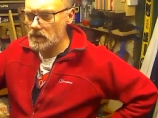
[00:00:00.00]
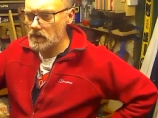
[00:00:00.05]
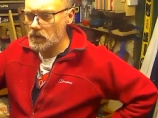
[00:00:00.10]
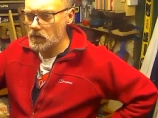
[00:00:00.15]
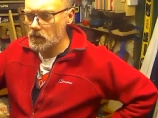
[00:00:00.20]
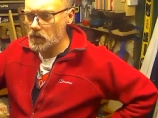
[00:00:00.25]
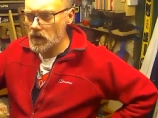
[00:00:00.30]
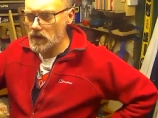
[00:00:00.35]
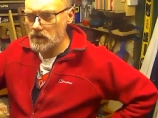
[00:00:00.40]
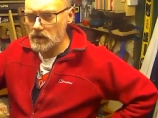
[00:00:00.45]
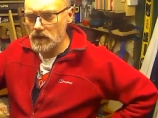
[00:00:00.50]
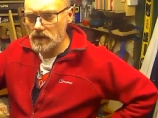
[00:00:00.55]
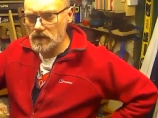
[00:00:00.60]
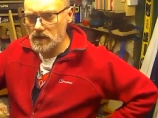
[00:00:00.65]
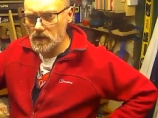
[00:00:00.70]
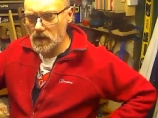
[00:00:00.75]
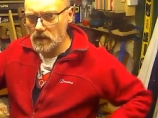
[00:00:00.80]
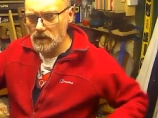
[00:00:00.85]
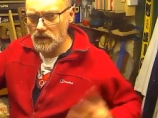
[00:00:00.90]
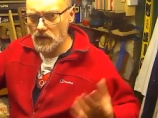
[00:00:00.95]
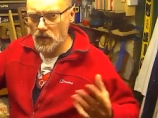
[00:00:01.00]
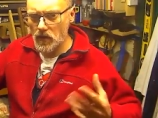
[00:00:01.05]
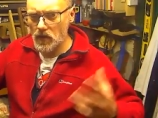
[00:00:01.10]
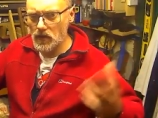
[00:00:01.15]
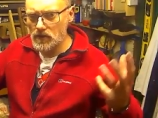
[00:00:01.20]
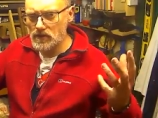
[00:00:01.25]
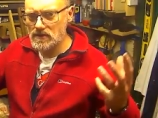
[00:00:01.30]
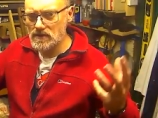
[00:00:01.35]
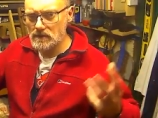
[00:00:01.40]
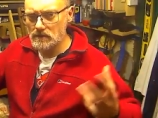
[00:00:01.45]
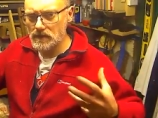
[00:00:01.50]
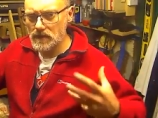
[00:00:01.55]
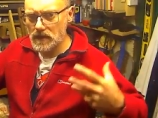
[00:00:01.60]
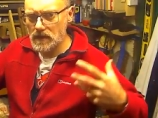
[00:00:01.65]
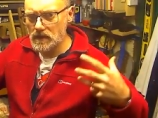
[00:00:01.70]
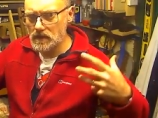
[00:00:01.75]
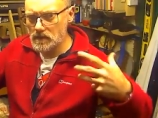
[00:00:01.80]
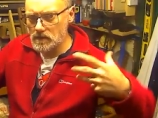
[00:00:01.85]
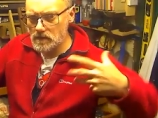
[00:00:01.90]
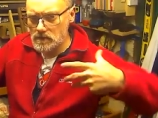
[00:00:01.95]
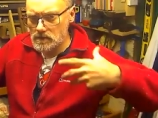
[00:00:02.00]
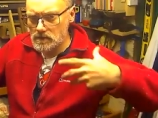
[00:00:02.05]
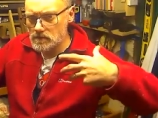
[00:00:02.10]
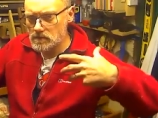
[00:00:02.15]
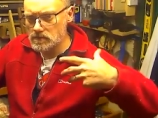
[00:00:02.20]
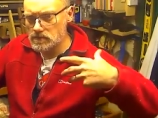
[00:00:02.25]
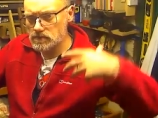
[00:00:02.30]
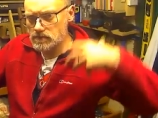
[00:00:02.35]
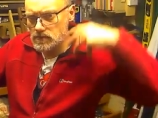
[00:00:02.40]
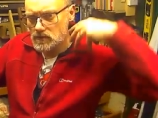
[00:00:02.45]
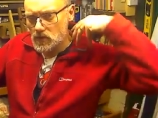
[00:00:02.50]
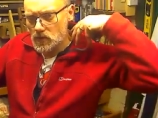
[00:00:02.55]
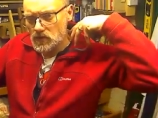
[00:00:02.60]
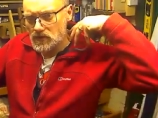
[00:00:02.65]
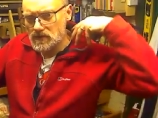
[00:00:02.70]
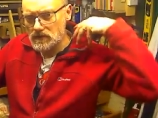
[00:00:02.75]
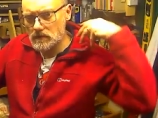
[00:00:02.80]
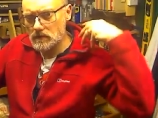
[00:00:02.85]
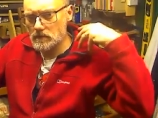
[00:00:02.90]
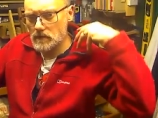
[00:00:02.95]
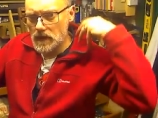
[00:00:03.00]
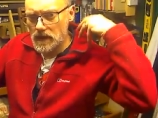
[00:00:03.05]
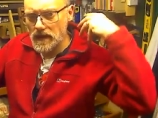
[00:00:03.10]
whether I kind of hurt something, caught something in my